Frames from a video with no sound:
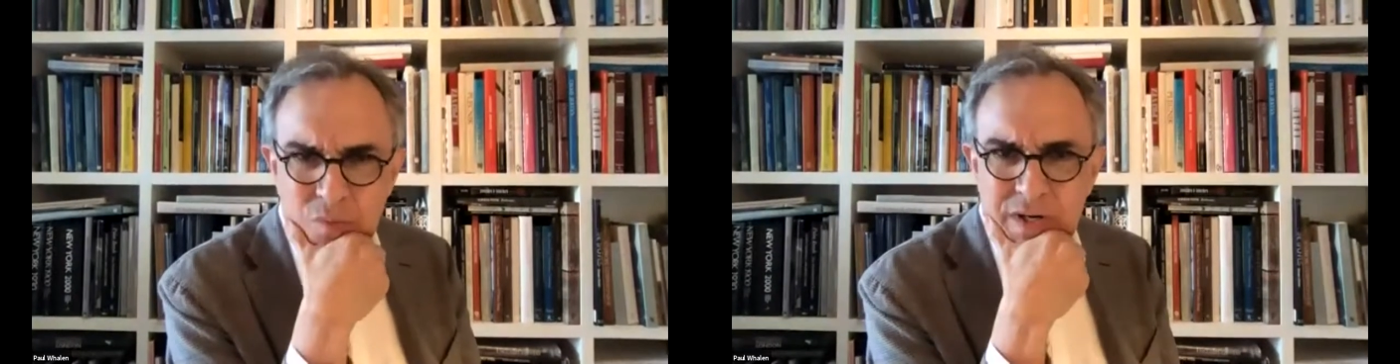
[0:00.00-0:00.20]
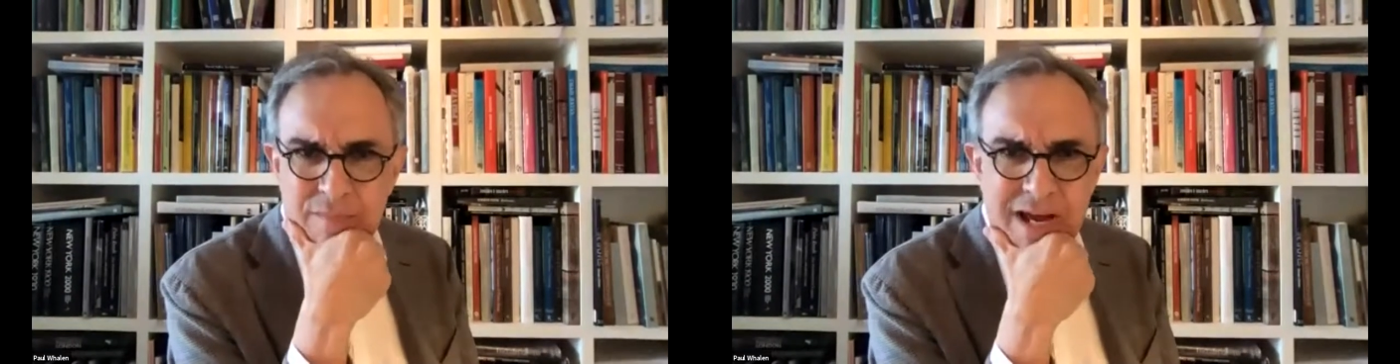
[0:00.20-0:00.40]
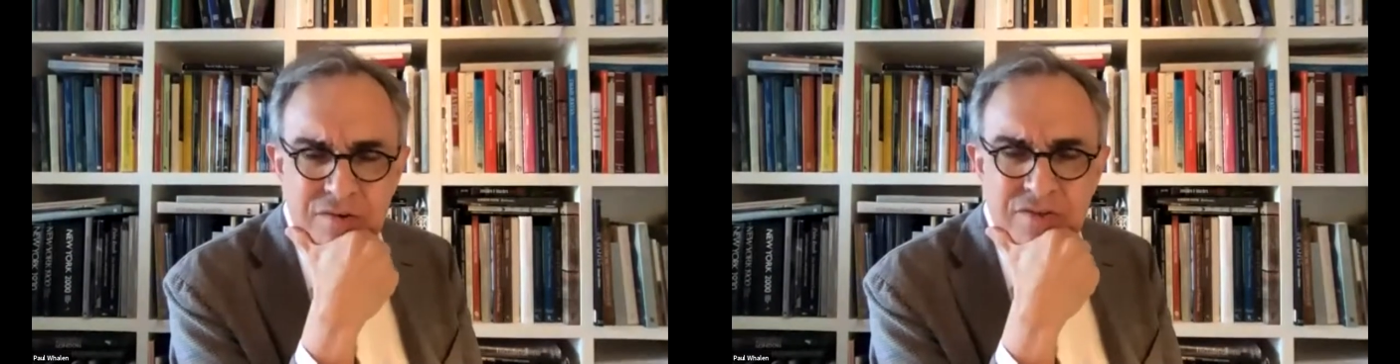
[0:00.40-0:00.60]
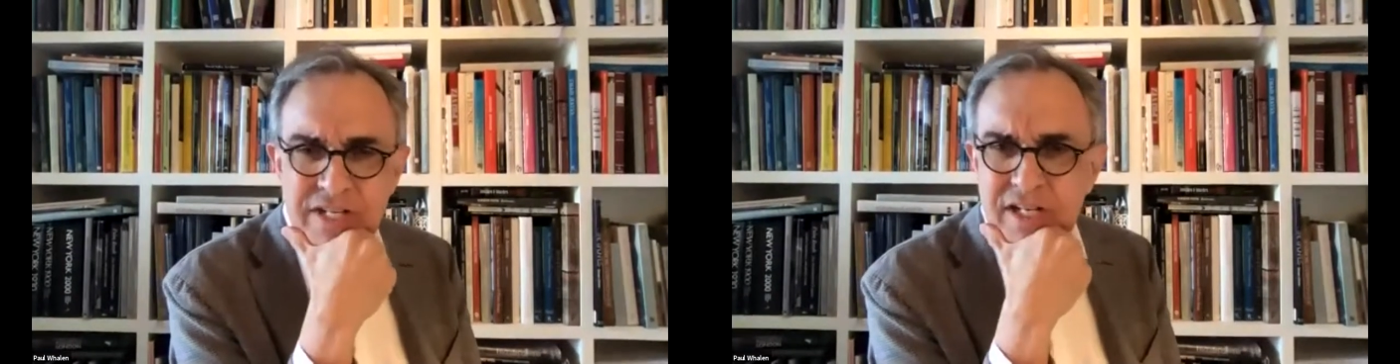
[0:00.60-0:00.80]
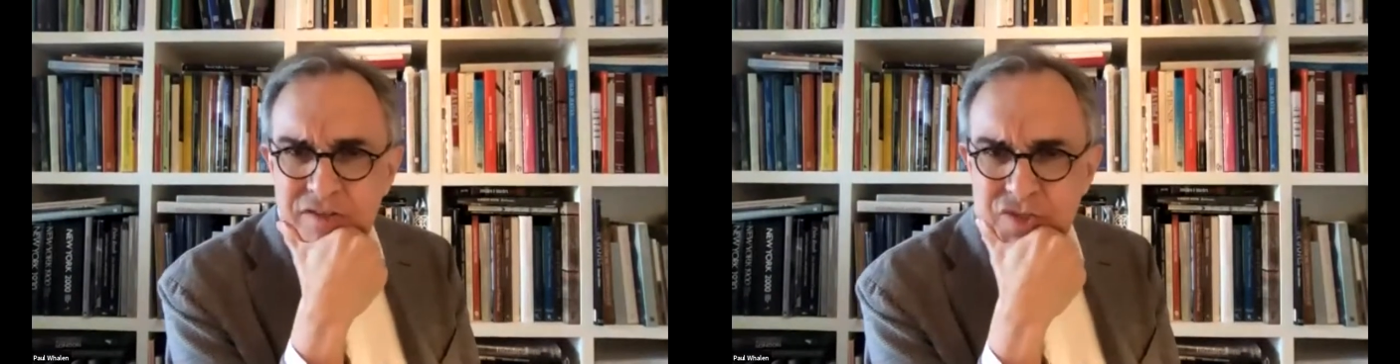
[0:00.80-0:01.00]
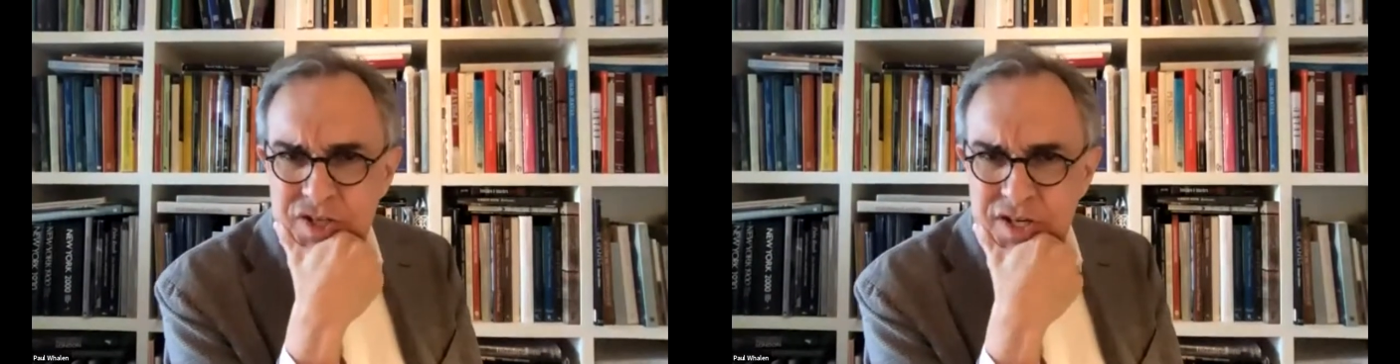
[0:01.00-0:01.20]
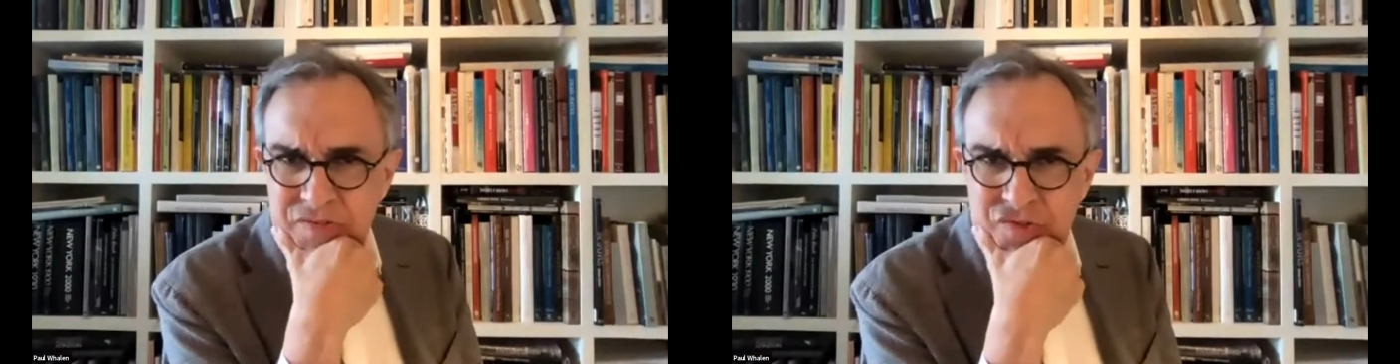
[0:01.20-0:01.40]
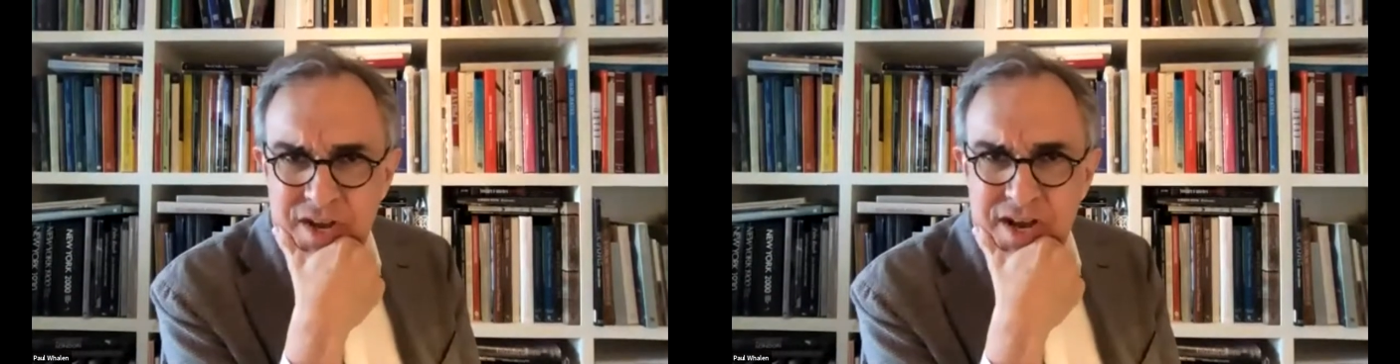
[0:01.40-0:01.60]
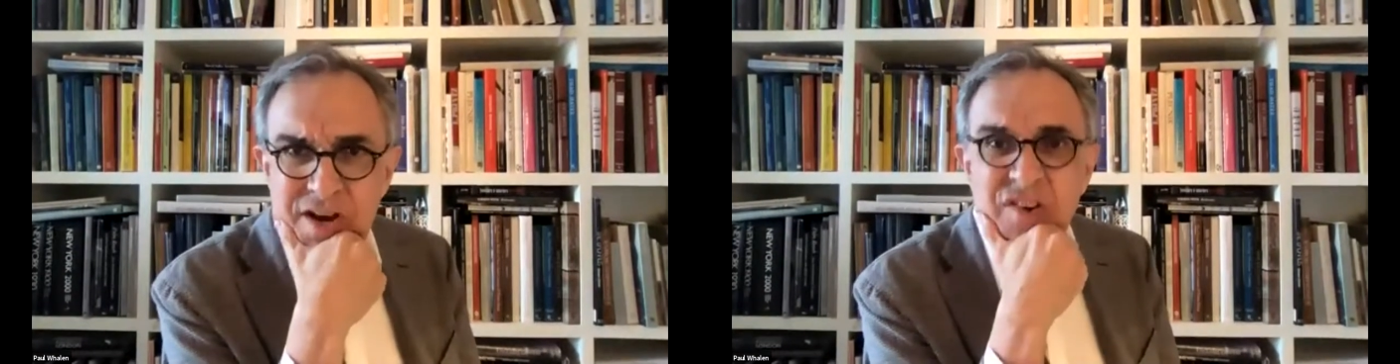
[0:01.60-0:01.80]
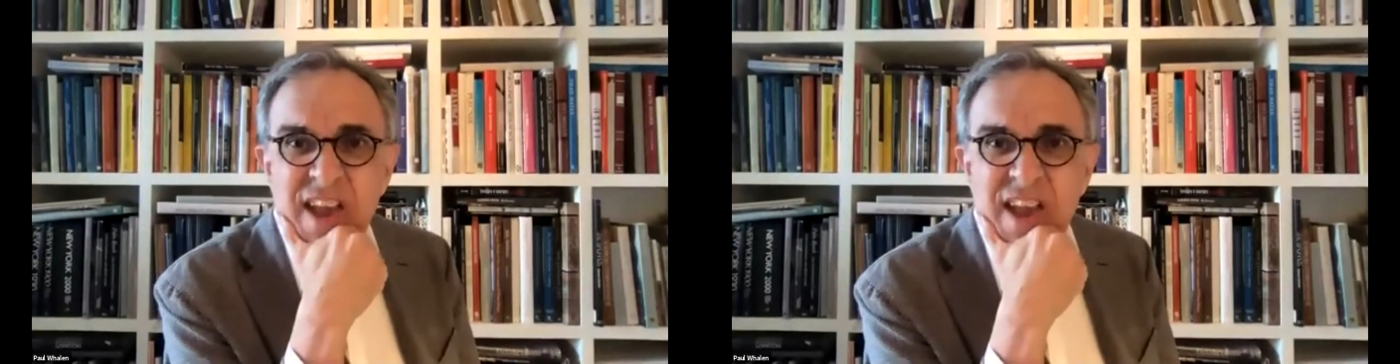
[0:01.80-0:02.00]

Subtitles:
What about dear John Soane?